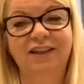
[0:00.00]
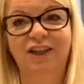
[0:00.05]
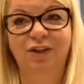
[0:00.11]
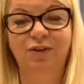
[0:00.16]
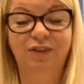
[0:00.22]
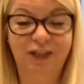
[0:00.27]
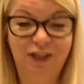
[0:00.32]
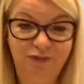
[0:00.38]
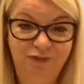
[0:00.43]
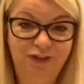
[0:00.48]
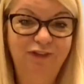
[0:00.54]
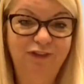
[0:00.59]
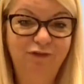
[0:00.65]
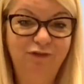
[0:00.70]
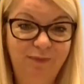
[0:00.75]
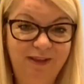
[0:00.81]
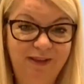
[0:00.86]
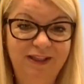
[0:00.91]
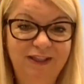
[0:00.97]
you. Thank you for giving
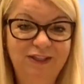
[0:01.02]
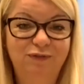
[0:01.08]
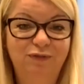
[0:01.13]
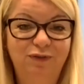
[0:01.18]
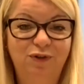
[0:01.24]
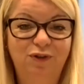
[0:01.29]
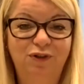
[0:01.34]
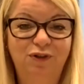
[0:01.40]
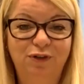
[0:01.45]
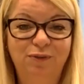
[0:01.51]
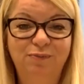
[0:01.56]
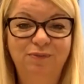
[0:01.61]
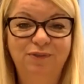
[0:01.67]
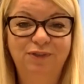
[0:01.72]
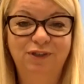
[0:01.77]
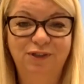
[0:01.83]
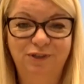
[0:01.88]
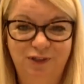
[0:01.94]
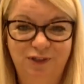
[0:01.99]
me this forum
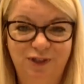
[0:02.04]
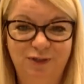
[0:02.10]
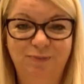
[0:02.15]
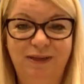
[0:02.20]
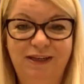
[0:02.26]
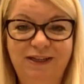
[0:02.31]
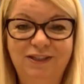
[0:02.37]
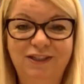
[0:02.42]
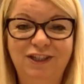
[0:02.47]
to speak